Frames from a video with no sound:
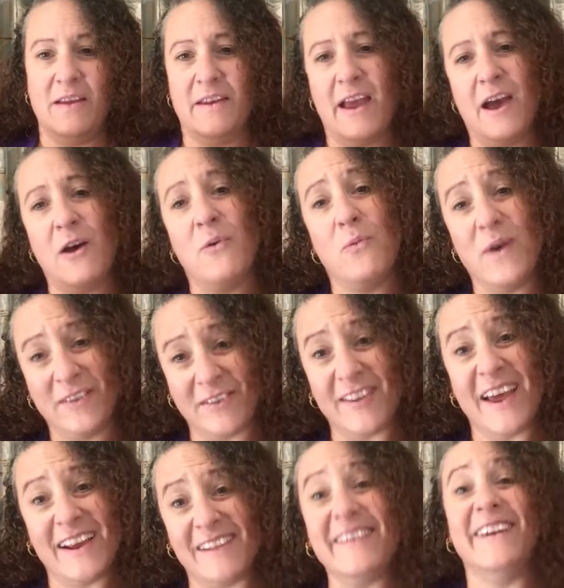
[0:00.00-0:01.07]
Now, what's
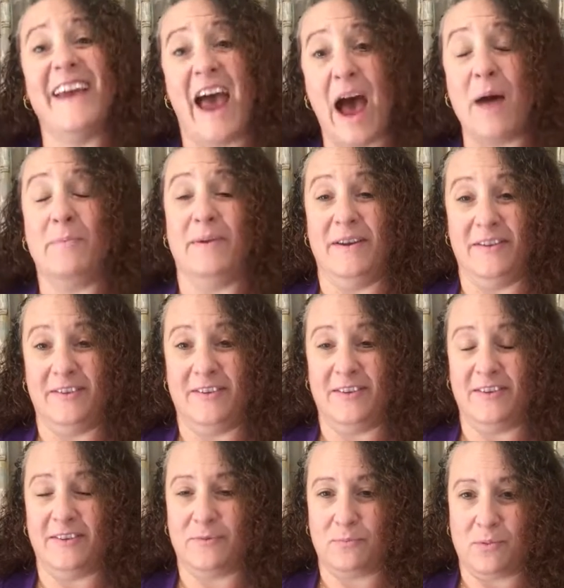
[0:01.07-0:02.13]
likely to happen as
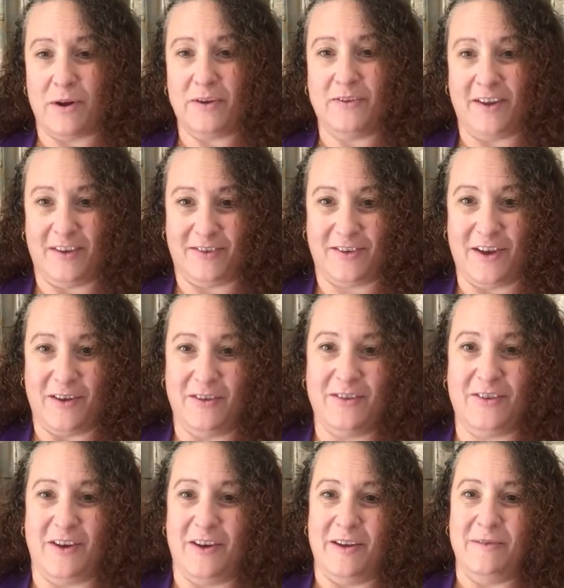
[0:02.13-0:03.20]
this process
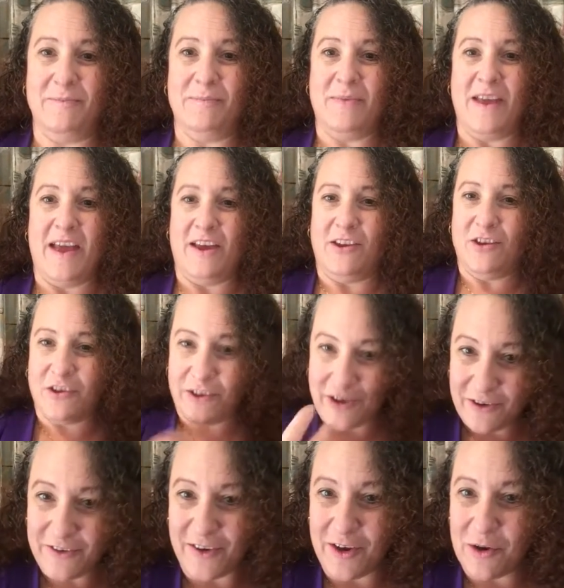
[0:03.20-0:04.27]
goes on? You're
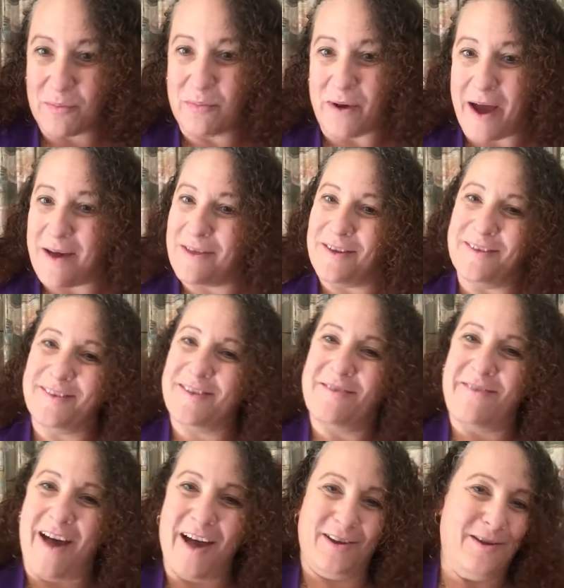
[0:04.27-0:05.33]
using your breath as the
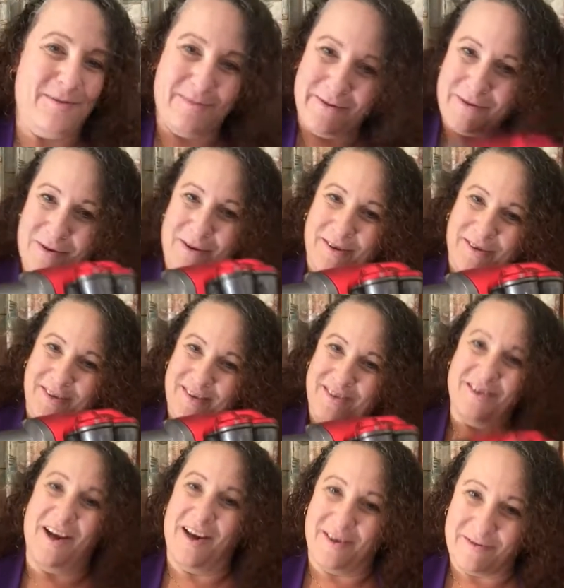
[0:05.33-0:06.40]
vacuum, of course,
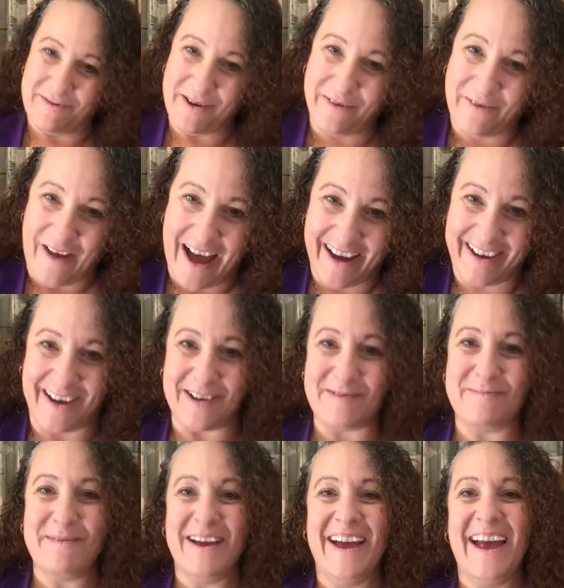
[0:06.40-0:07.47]
not a real
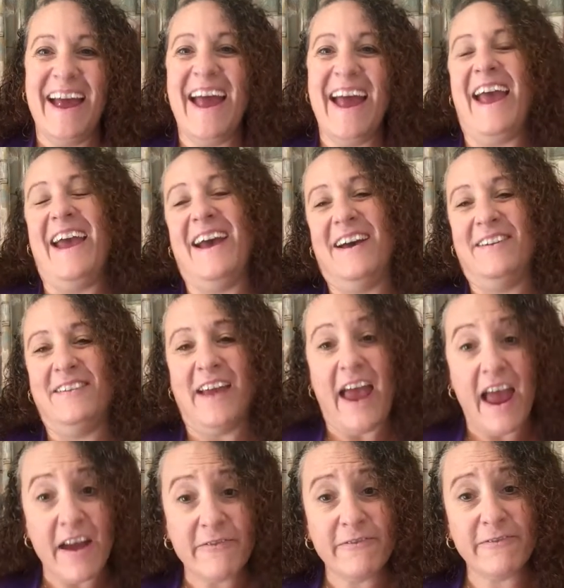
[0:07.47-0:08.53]
vacuum. And
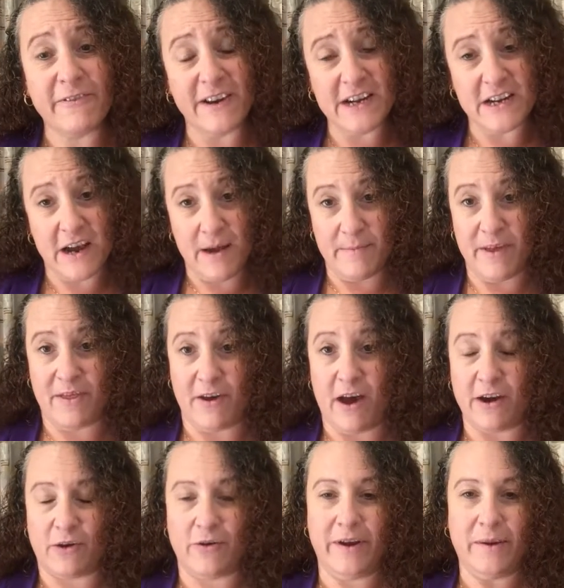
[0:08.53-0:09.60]
every time a
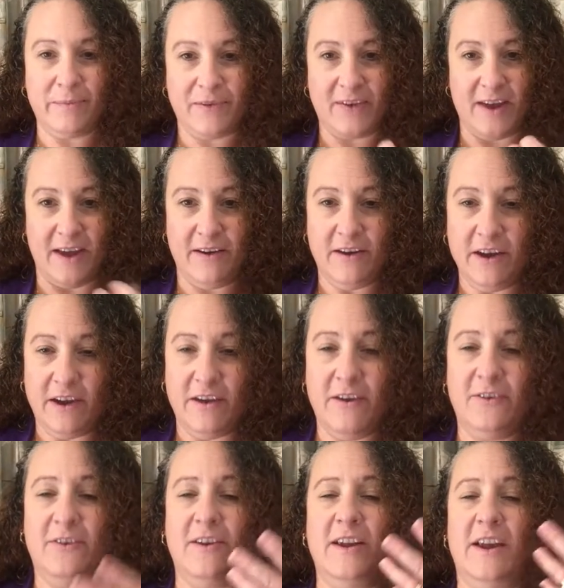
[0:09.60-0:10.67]
thought creeps in,
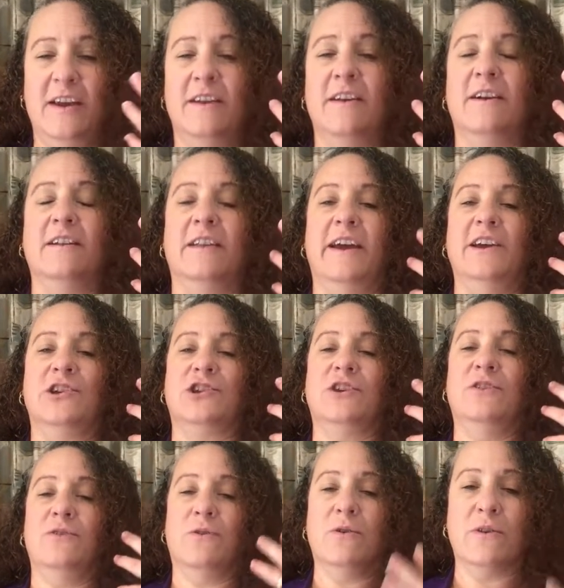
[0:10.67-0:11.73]
use an
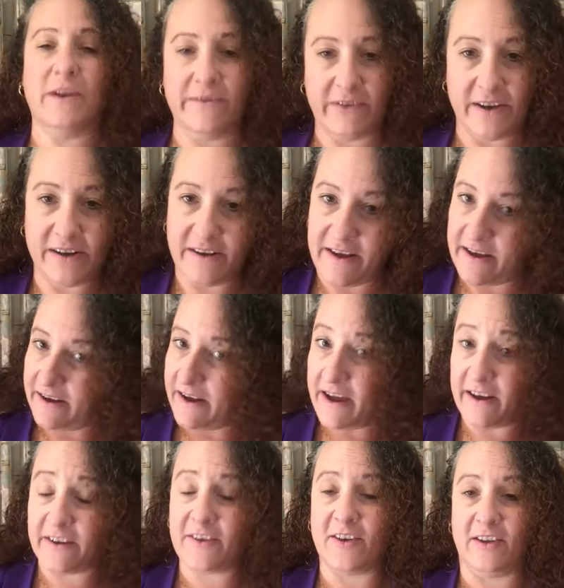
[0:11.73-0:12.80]
inhalation or even an
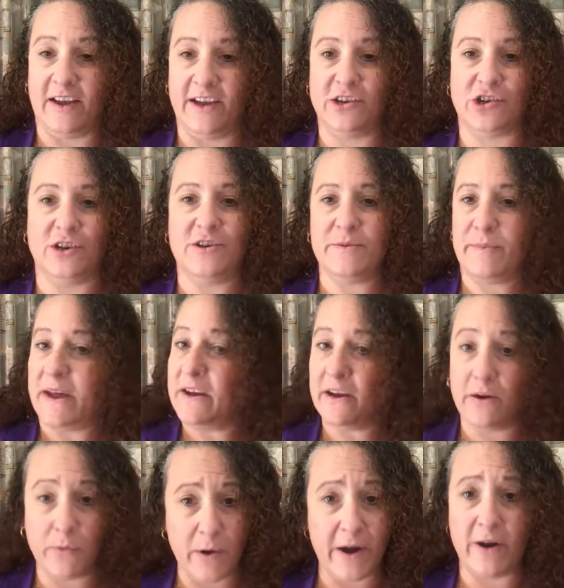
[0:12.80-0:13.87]
exhalation,
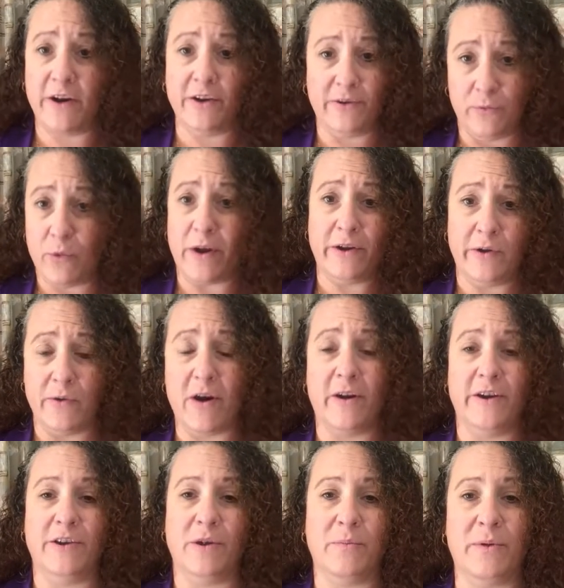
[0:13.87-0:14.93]
depending on where you
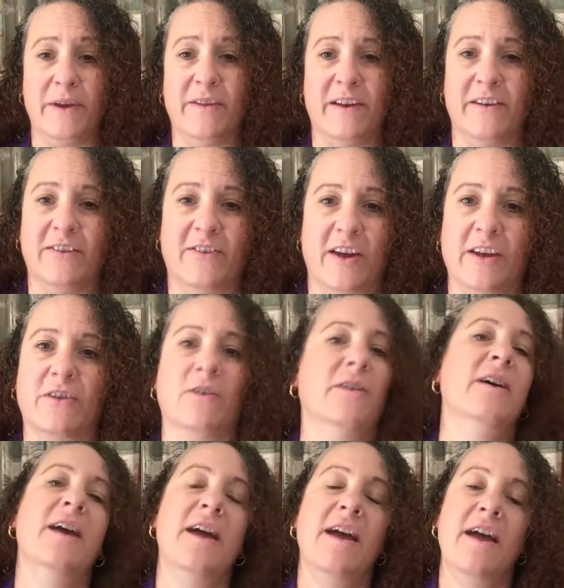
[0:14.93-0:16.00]
are in your breathing
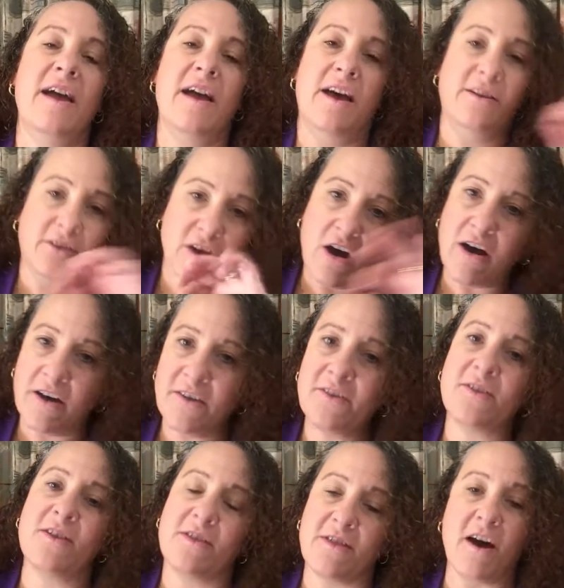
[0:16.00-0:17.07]
cycle, and
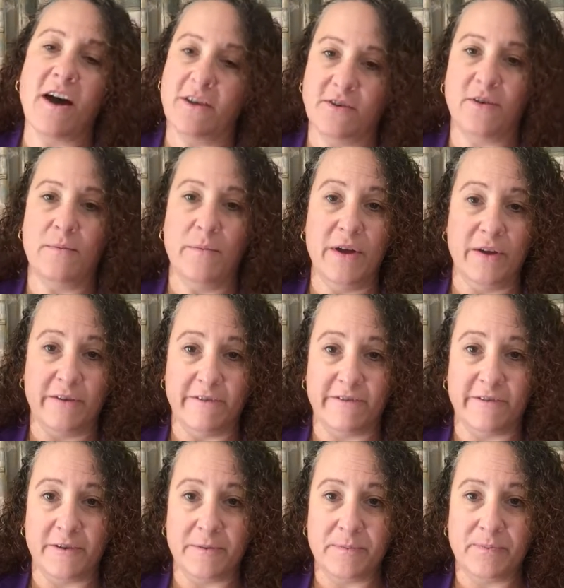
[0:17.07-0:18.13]
cause the thought to
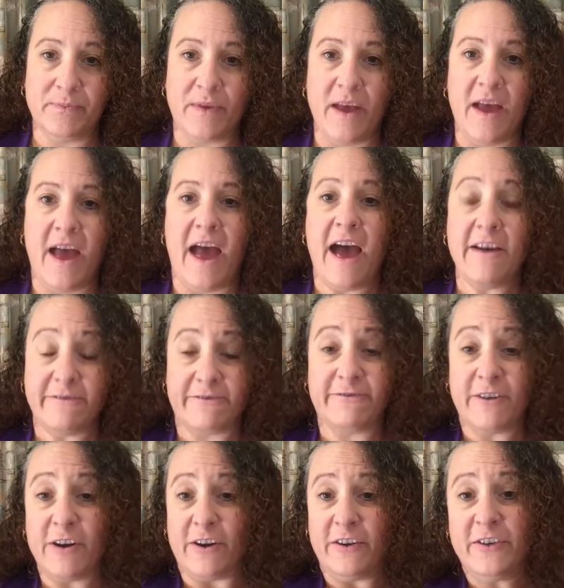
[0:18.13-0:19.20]
move. At
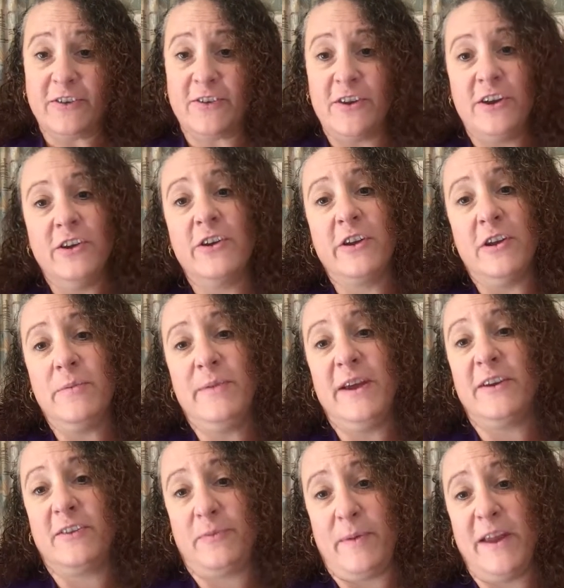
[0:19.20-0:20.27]
first, you're going to be
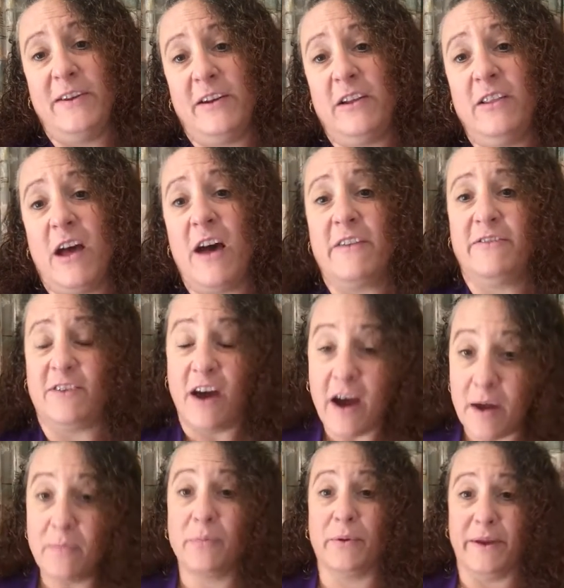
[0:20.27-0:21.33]
expending a lot of
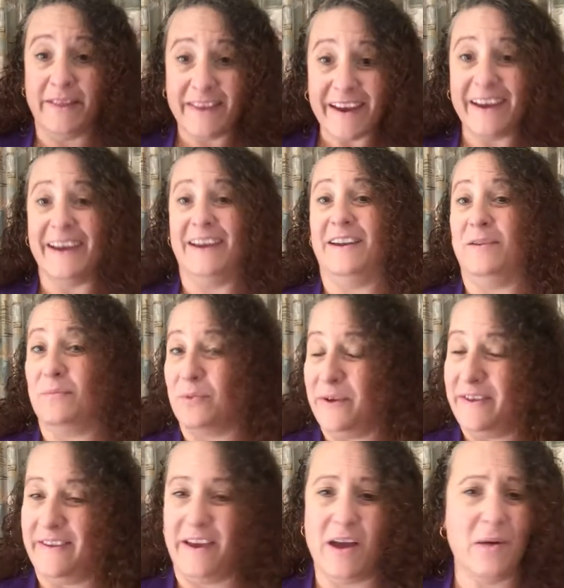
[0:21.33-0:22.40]
time breathing in and
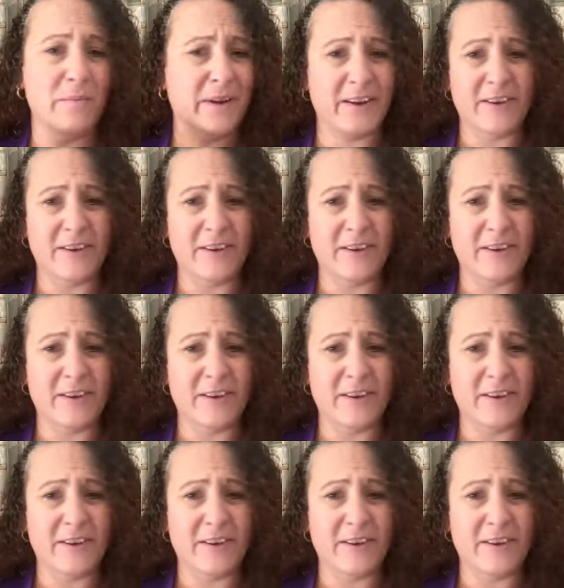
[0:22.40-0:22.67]
breathing out